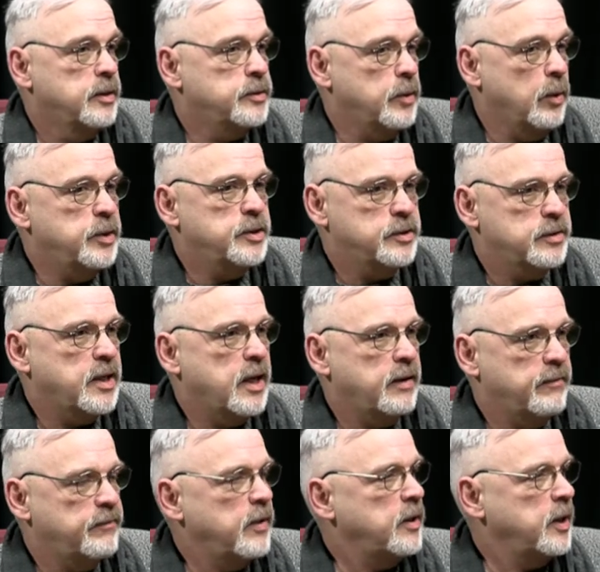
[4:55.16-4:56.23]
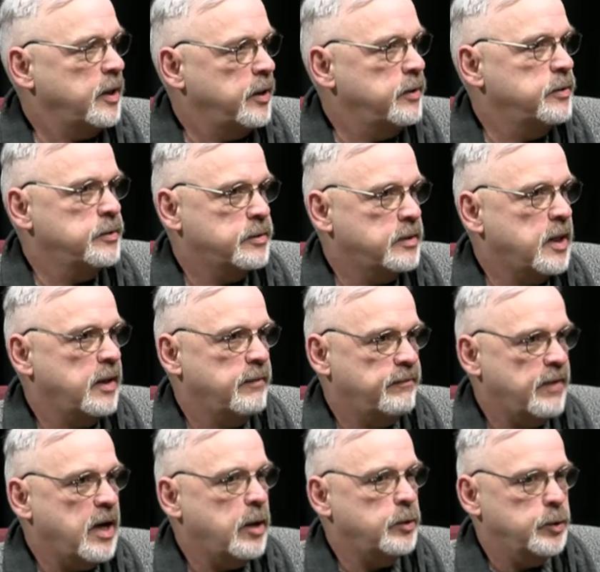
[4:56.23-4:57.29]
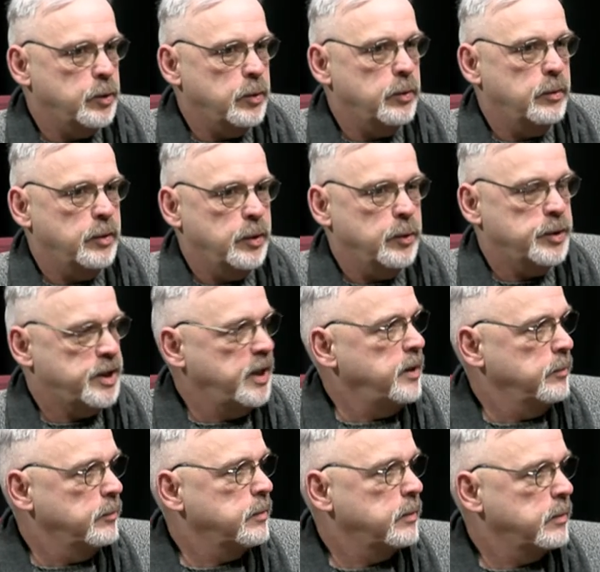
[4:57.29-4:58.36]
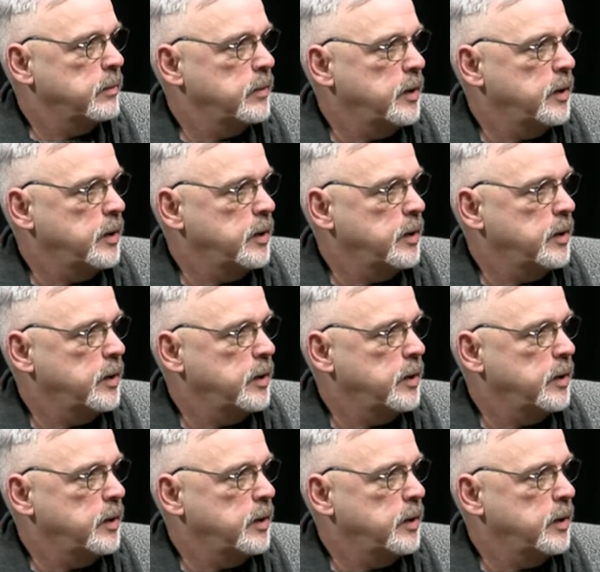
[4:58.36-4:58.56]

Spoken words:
So it just kind of felt like you just kind of found your team,